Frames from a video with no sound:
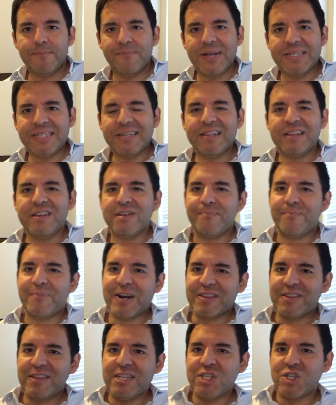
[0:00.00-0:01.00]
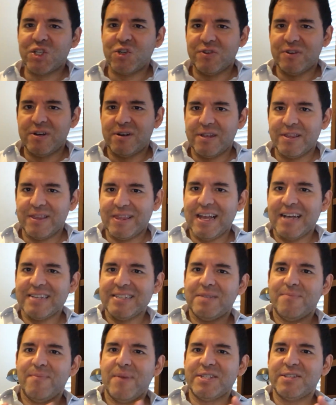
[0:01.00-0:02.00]
Basically, the practitioner
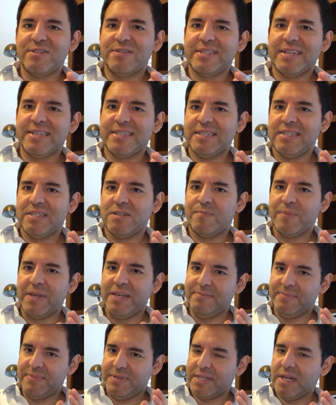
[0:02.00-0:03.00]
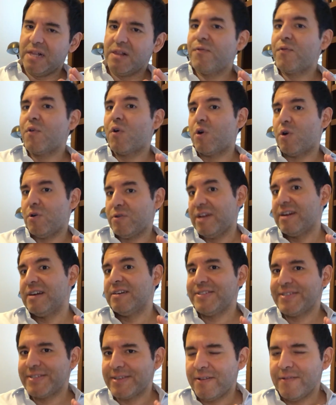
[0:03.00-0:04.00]
does the muscle testing on himself or on
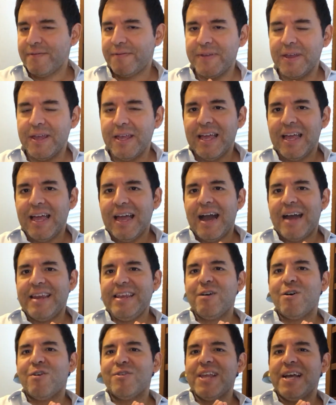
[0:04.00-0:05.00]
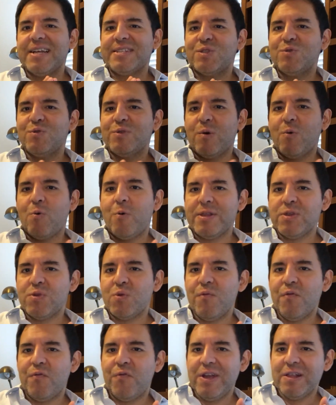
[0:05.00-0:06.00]
herself, and it connects to the
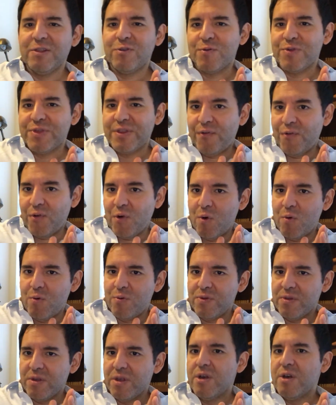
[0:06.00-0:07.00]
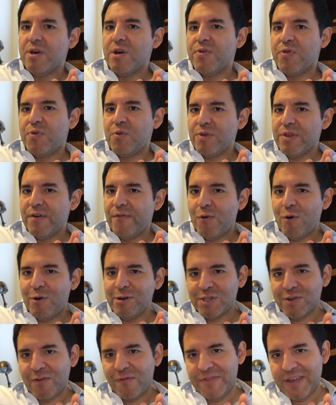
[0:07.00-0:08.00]
quantum field on the phone through the
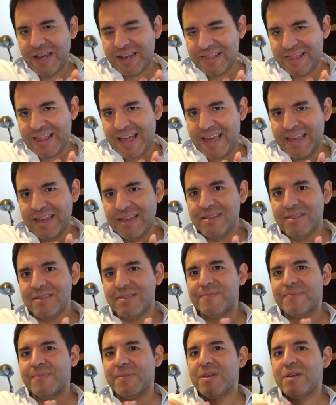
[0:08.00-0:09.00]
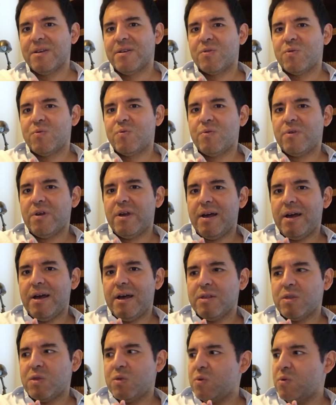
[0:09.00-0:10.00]
voice of the client,
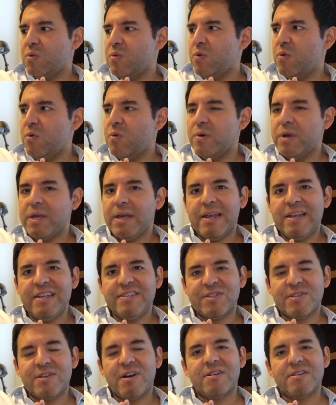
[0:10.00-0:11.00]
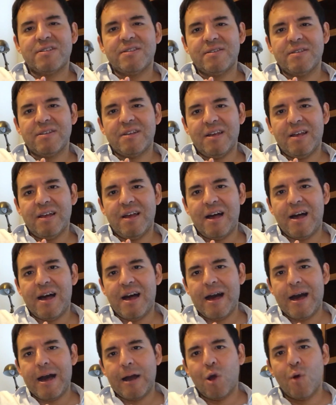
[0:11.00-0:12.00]
and it starts
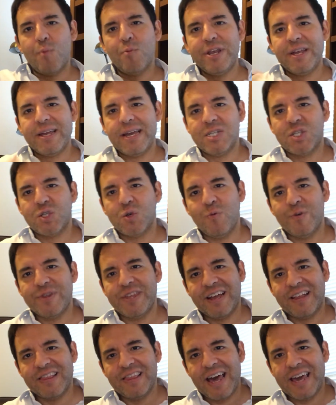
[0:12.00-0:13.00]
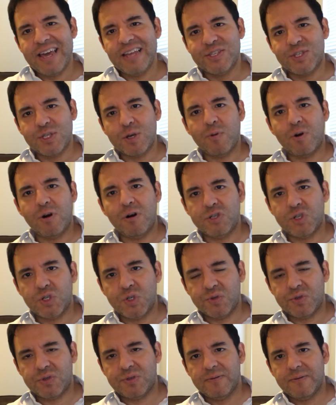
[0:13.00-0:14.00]
communication with the client's
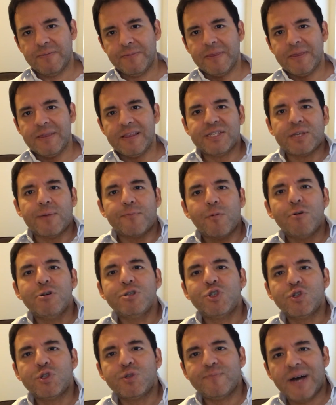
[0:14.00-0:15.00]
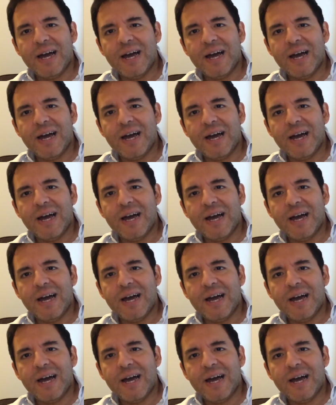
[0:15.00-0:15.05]
subconscious. The subconscious